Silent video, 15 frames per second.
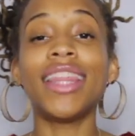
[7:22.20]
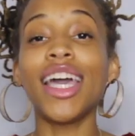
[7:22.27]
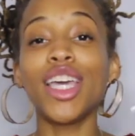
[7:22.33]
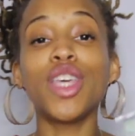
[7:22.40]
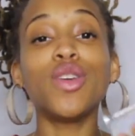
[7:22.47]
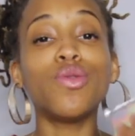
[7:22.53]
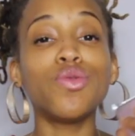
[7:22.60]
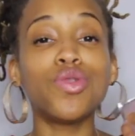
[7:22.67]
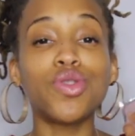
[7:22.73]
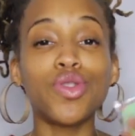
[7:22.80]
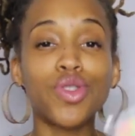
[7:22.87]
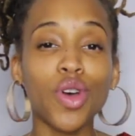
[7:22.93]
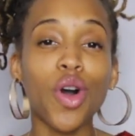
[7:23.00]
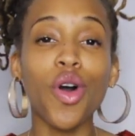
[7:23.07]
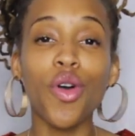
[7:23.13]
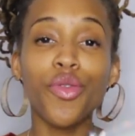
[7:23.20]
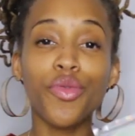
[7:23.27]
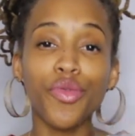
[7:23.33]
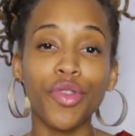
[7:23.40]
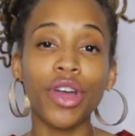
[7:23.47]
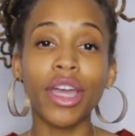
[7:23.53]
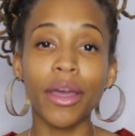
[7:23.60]
Thank you so
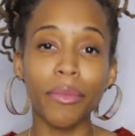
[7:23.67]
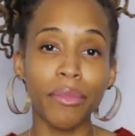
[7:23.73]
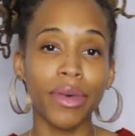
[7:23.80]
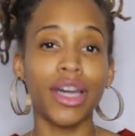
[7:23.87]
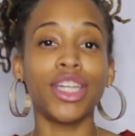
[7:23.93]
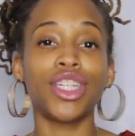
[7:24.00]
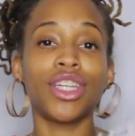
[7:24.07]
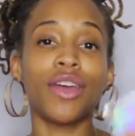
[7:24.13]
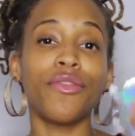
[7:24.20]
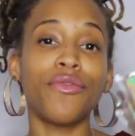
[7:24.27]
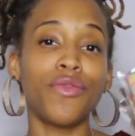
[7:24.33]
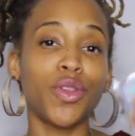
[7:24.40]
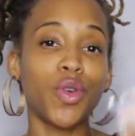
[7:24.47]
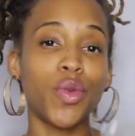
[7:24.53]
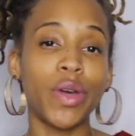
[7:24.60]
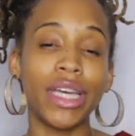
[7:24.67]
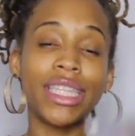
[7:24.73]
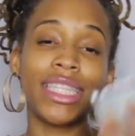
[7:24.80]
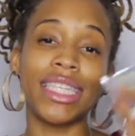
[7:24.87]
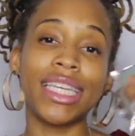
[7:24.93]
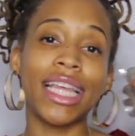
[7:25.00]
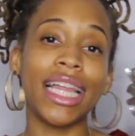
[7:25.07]
freaking much,
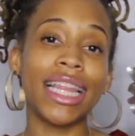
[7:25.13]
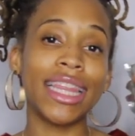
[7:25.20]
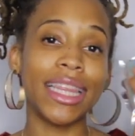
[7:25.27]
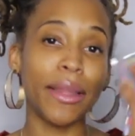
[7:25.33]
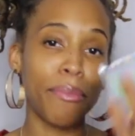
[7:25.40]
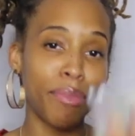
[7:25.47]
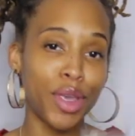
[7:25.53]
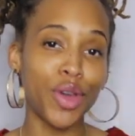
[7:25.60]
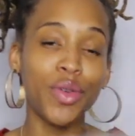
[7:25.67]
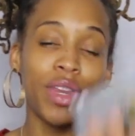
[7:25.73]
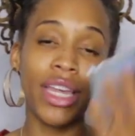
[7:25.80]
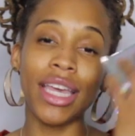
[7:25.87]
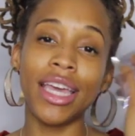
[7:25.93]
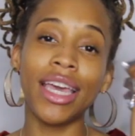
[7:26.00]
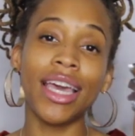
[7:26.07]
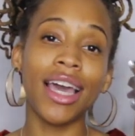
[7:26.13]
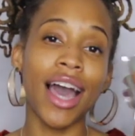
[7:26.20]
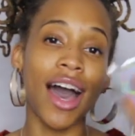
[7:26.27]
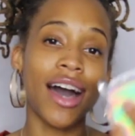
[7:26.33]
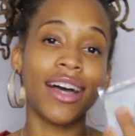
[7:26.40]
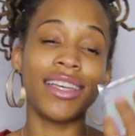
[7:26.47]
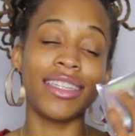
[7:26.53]
Fluid Beauty
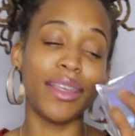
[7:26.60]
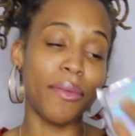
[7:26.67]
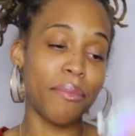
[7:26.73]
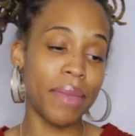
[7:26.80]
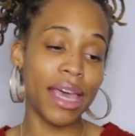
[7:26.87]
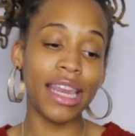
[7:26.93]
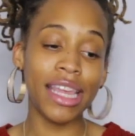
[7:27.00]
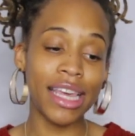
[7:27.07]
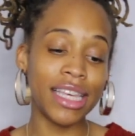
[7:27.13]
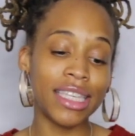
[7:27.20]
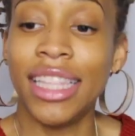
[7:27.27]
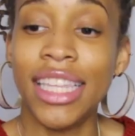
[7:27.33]
Cosmetics.